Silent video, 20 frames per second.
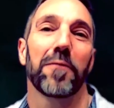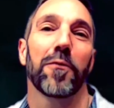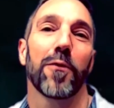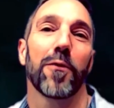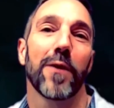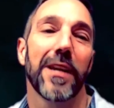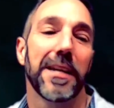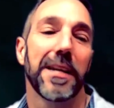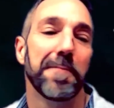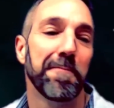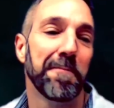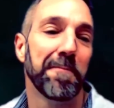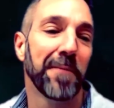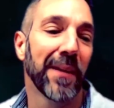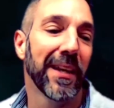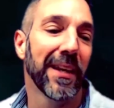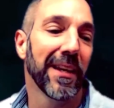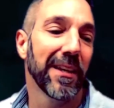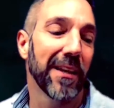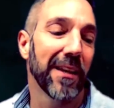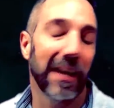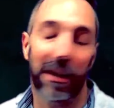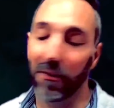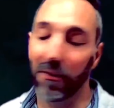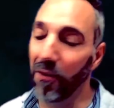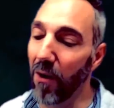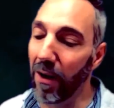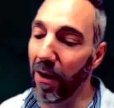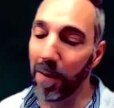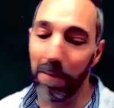free. You got to
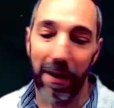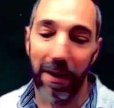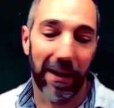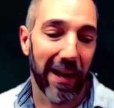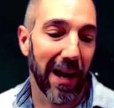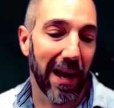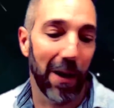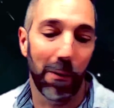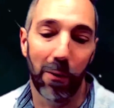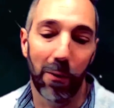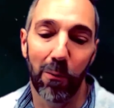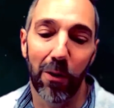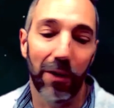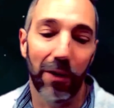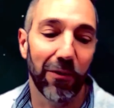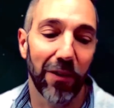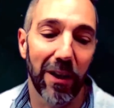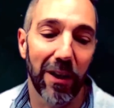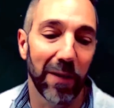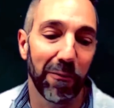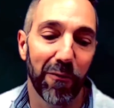talk about how it wasn't a